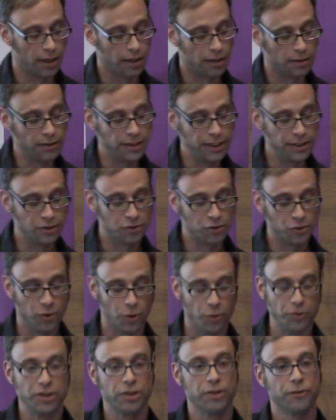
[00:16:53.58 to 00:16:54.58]
lead to
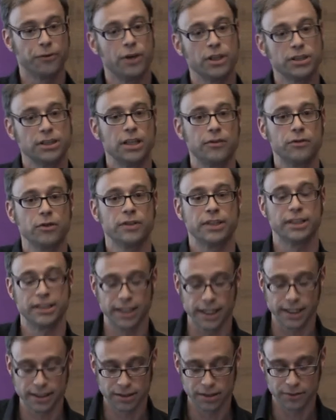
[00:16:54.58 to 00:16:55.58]
only the first level of
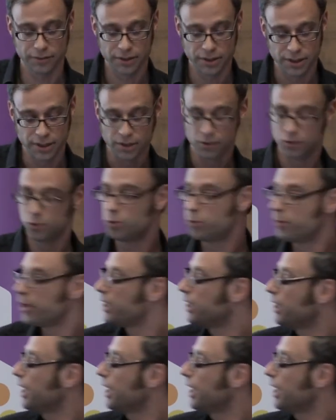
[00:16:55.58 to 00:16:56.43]
interactivity, two-way